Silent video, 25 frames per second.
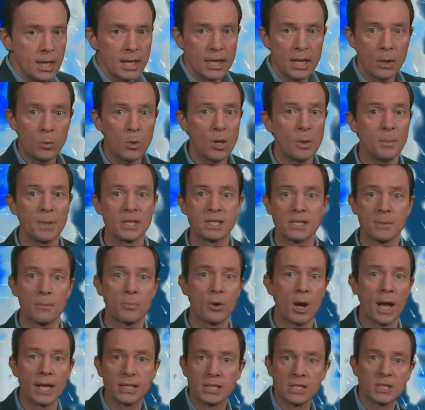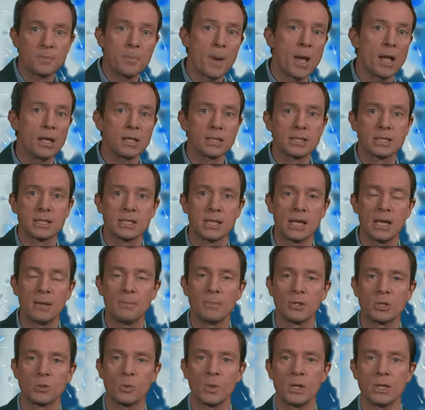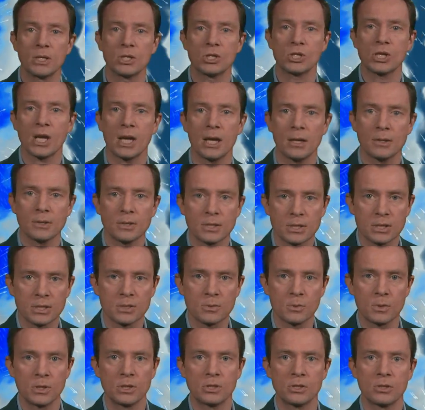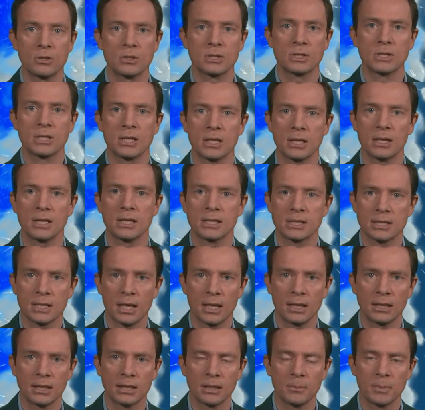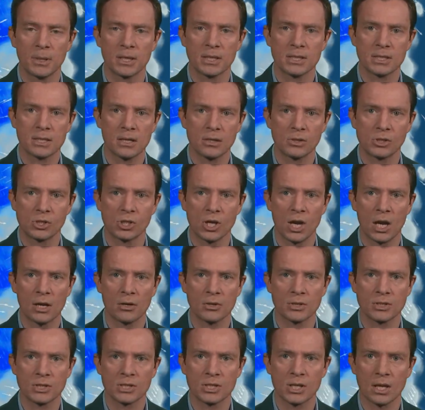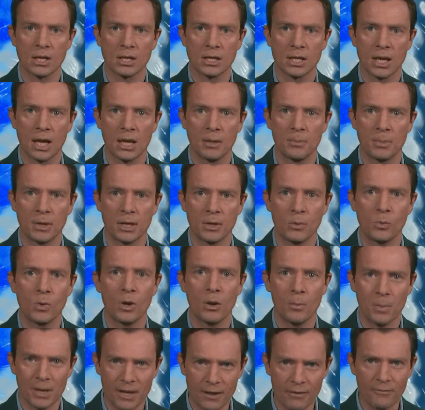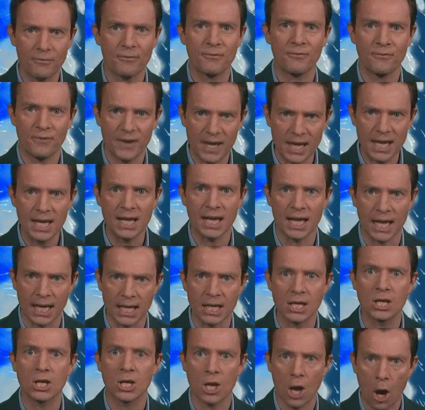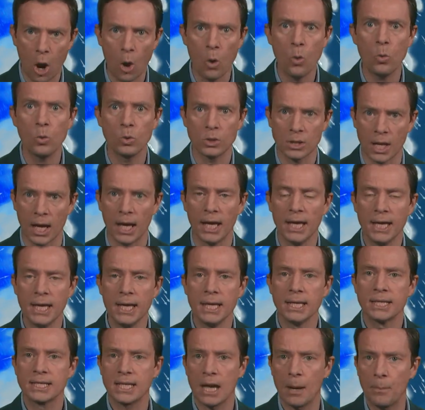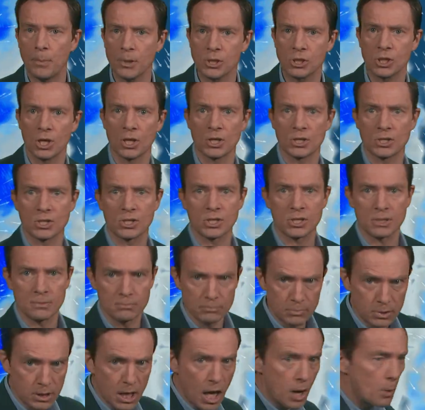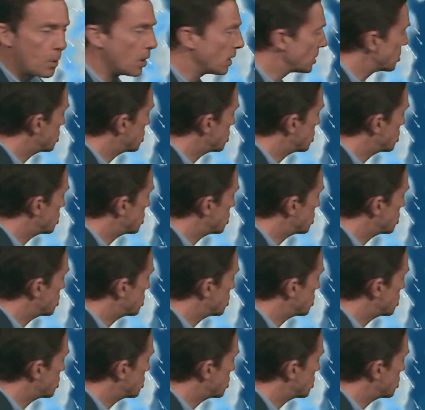There will be some brighter spells in between the showers. We should see at least a little bit of sunshine on Sunday, but it will be feeling colder. Temperatures lower